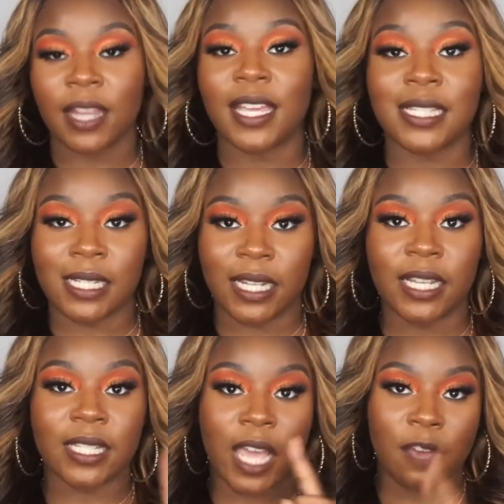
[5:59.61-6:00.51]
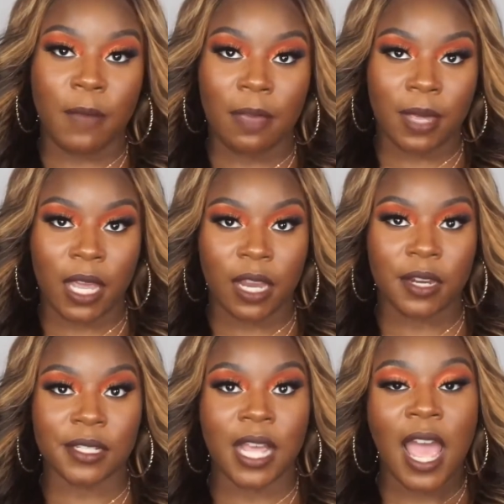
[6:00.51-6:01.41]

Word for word: Yes, it does have baby hairs.